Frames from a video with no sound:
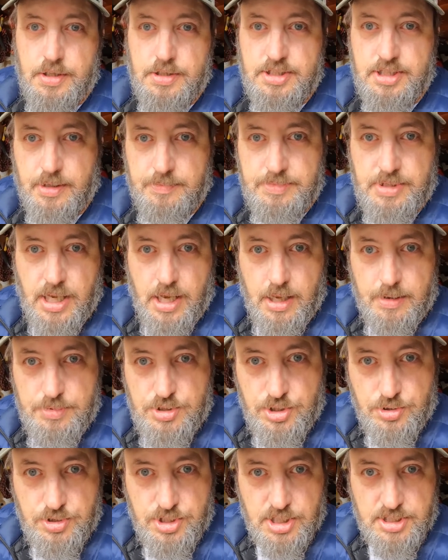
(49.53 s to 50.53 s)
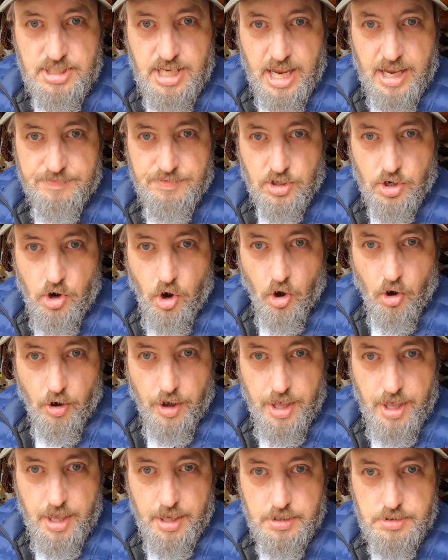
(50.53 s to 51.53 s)
Sometimes you just have to call
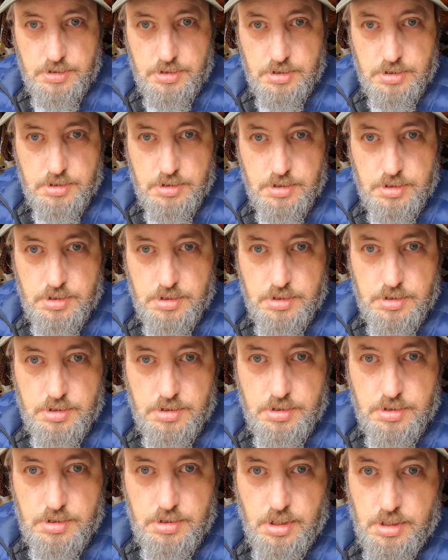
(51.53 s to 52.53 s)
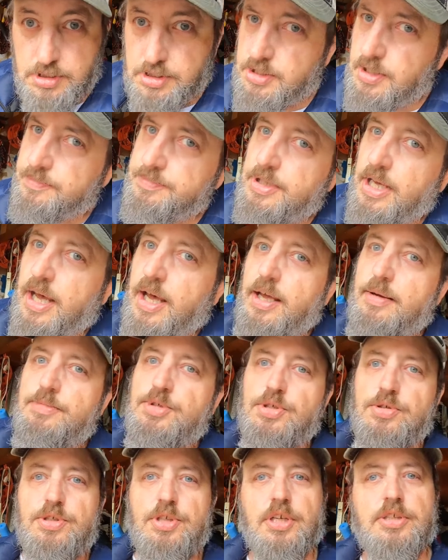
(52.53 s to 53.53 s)
heads, and
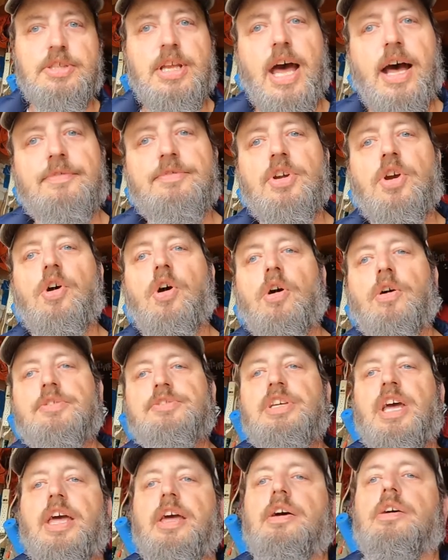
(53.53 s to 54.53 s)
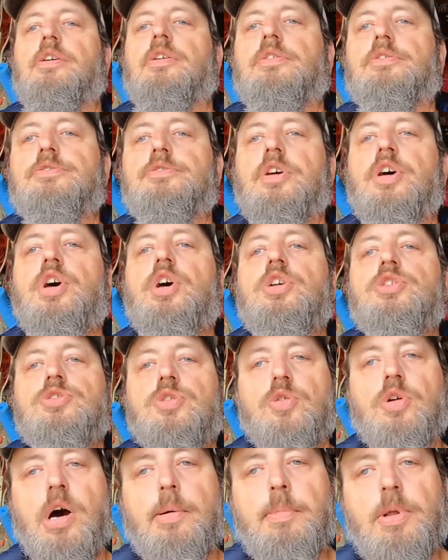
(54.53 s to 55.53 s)
sometimes you just have to call tails.
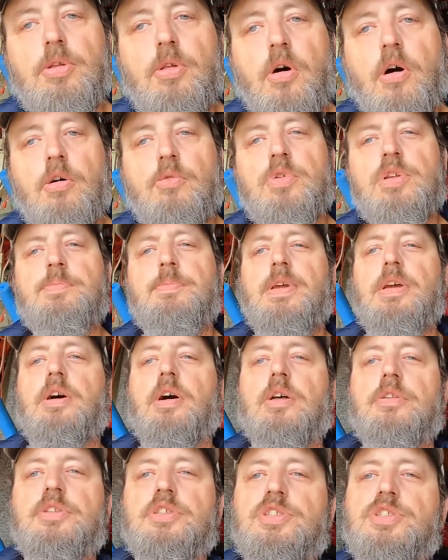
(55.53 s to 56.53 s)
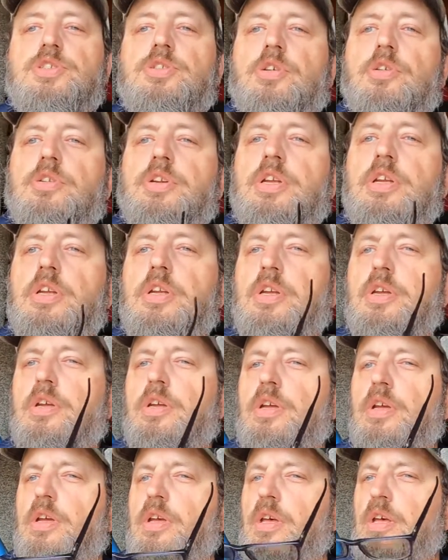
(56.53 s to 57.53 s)
So come along with me on this journey,
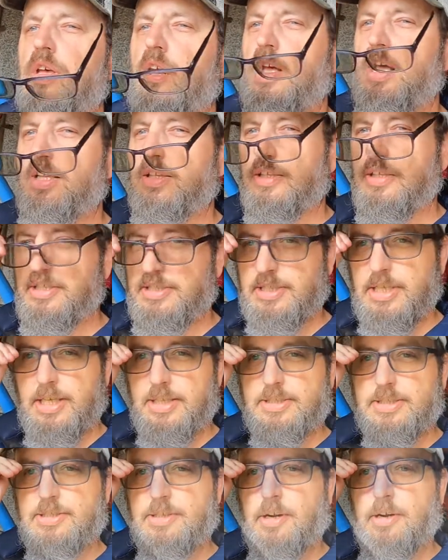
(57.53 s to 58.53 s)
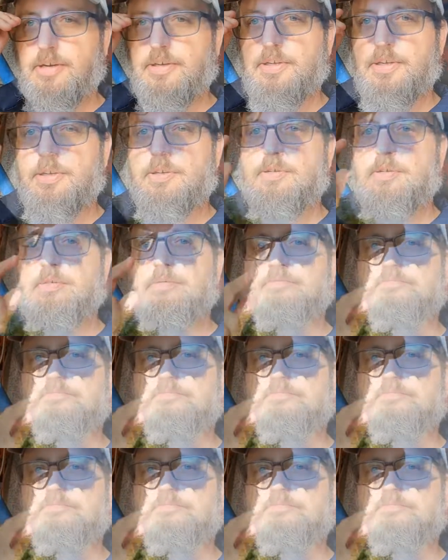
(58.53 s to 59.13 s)
and let's get started.